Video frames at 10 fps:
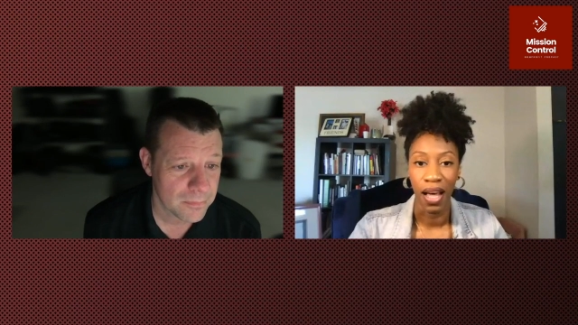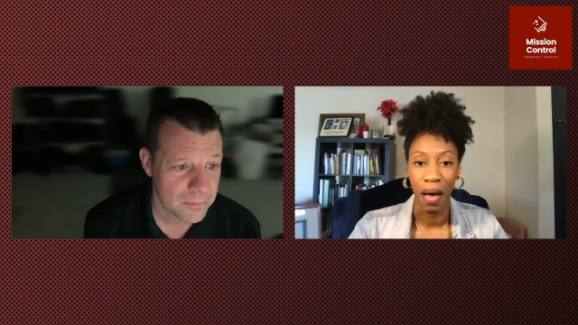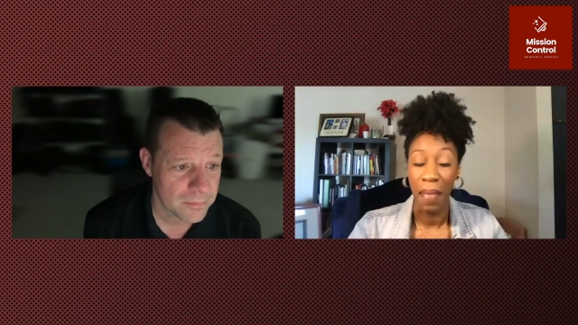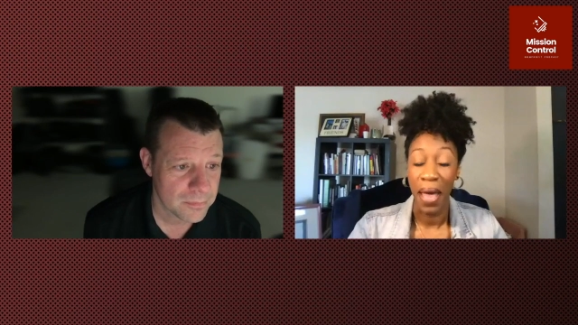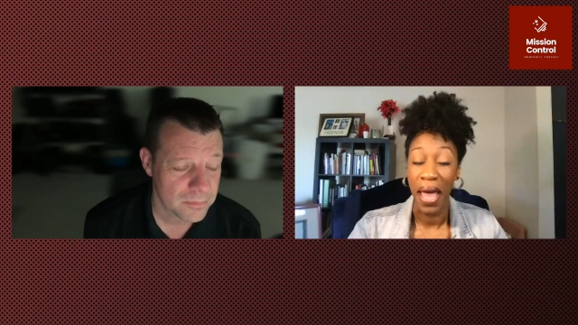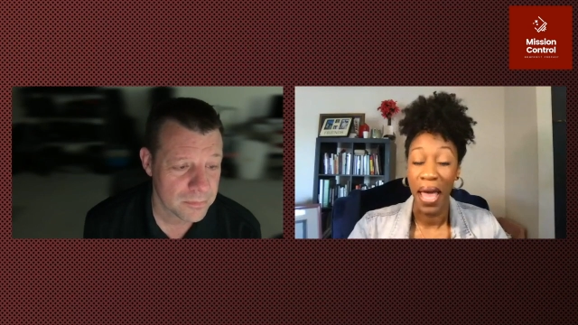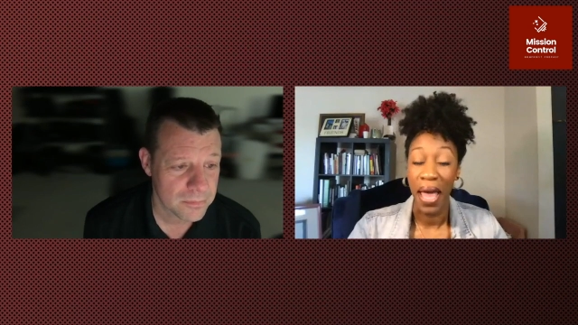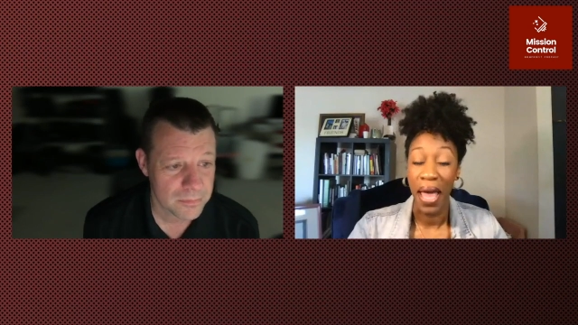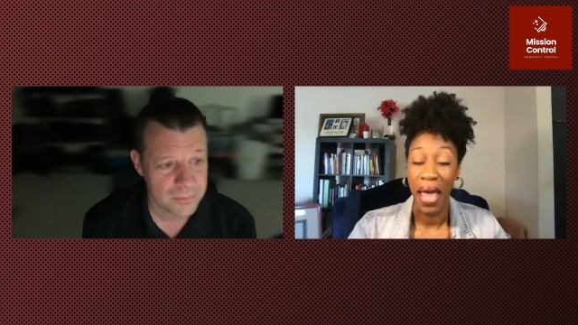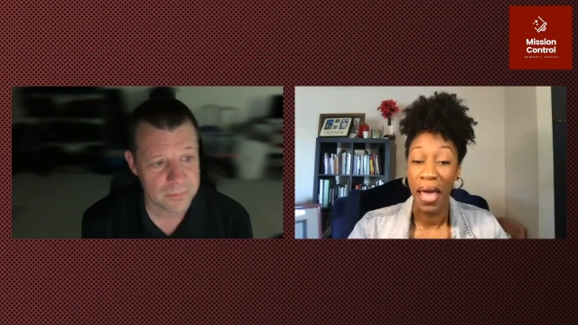Speaker 1: um,
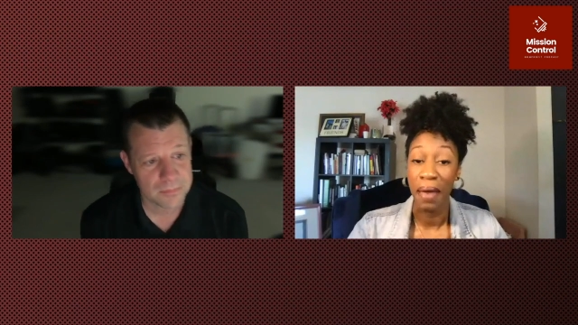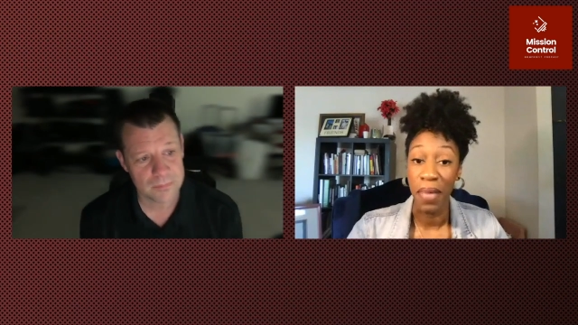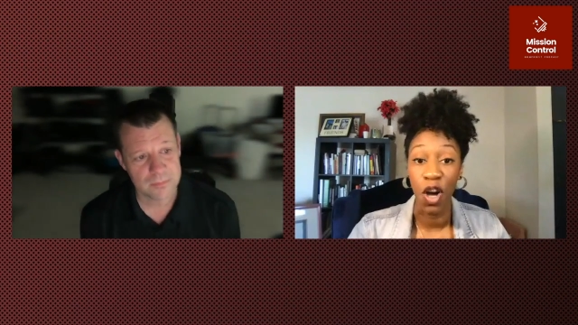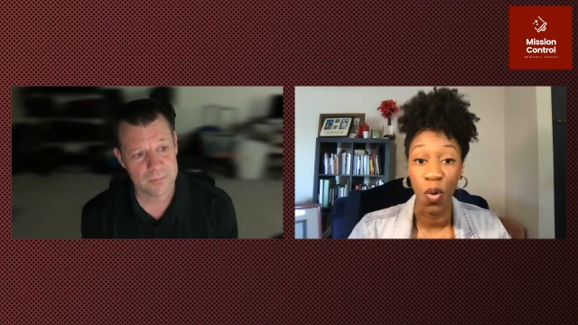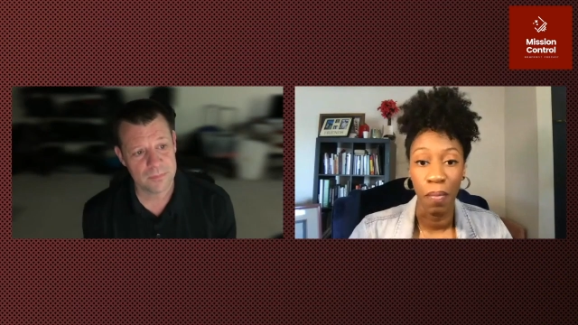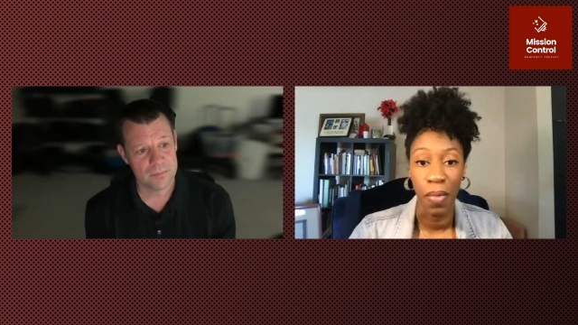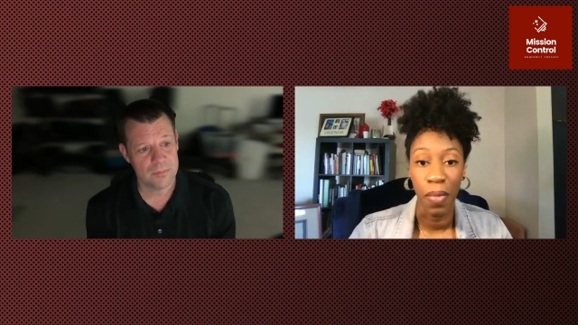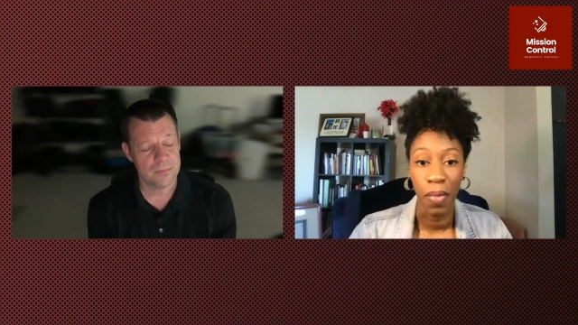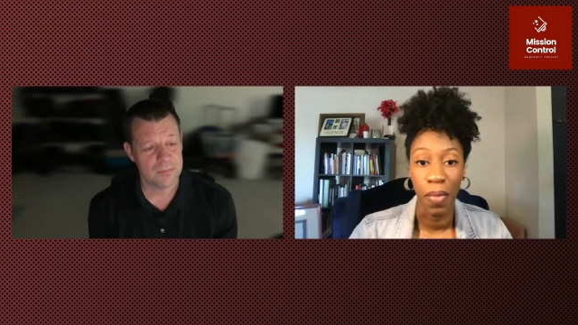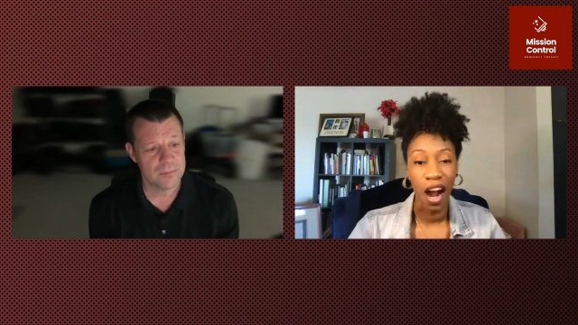and women, and
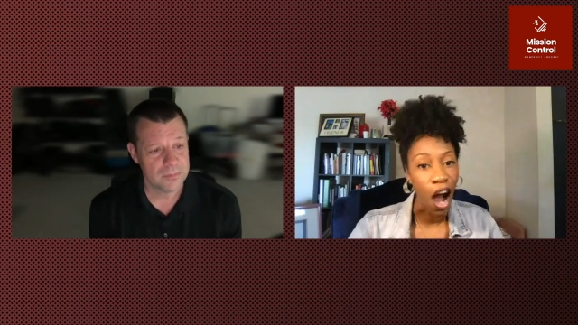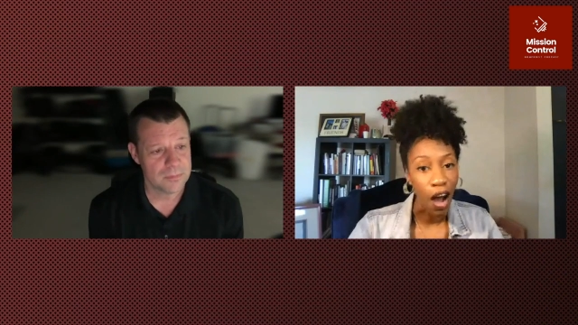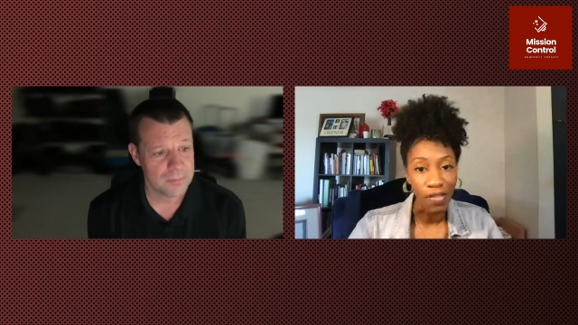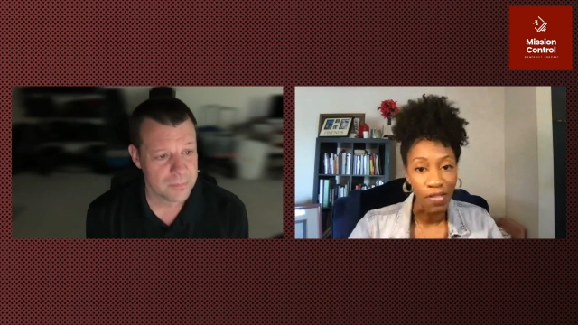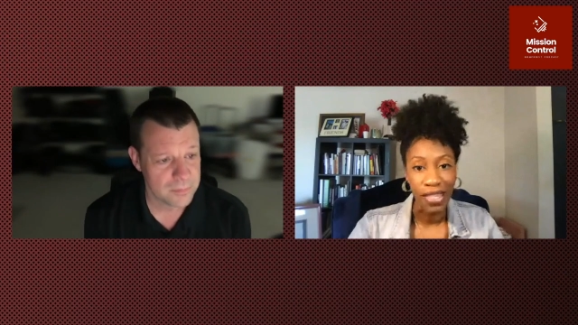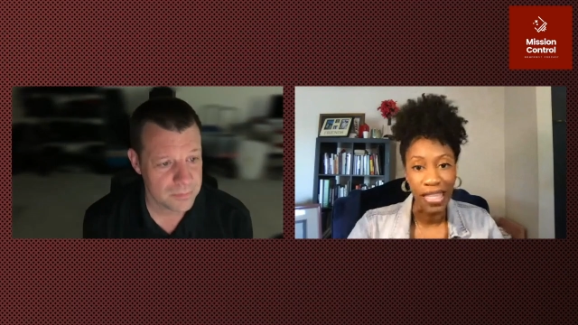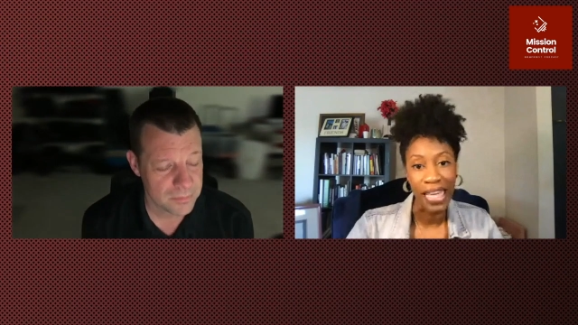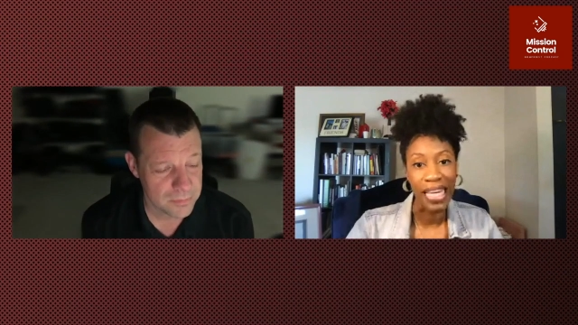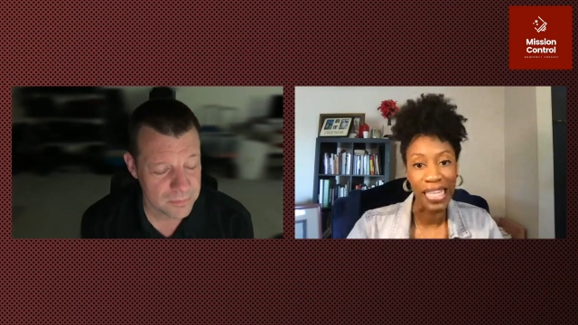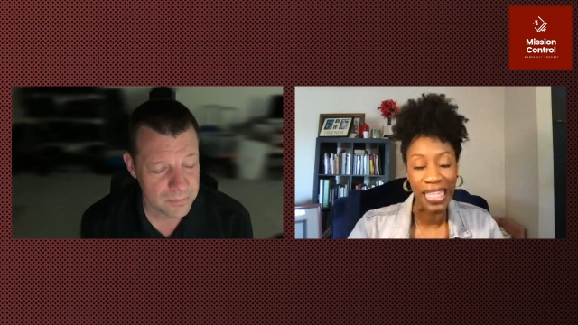there are often
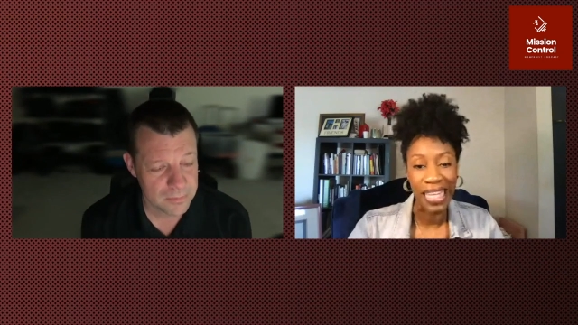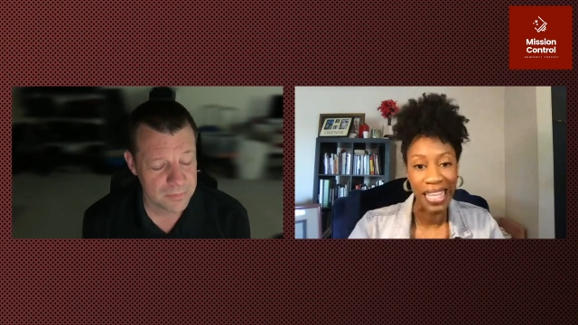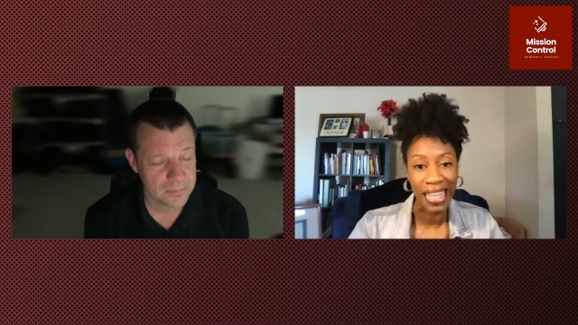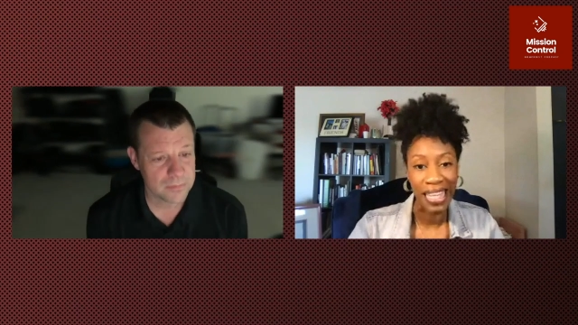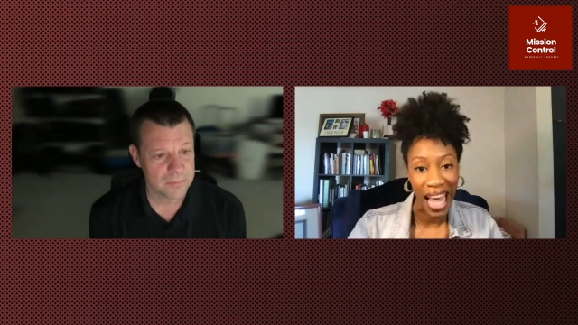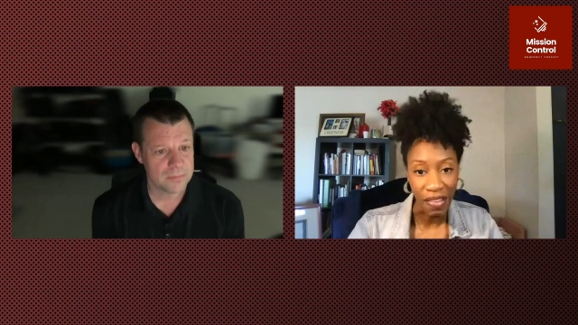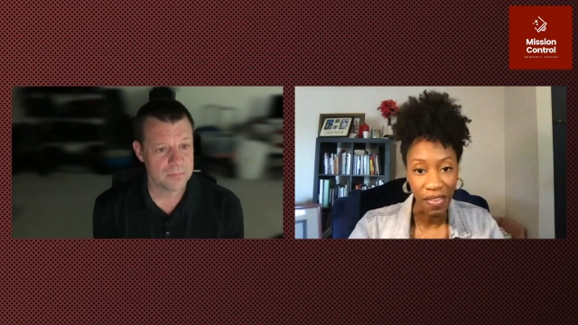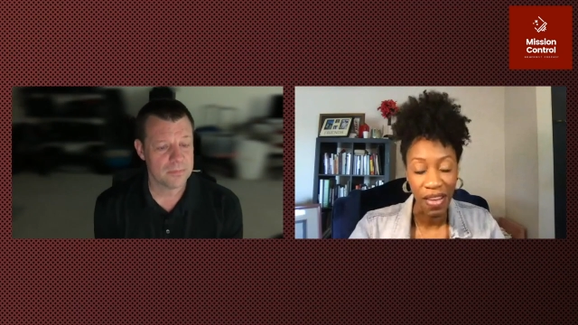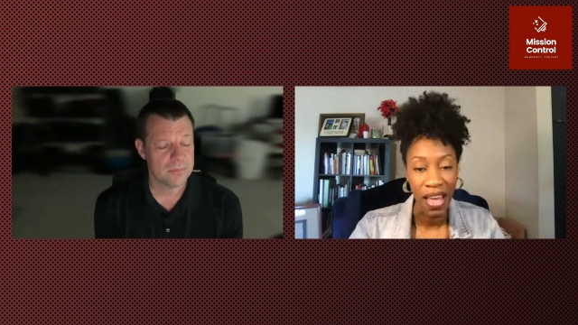things in life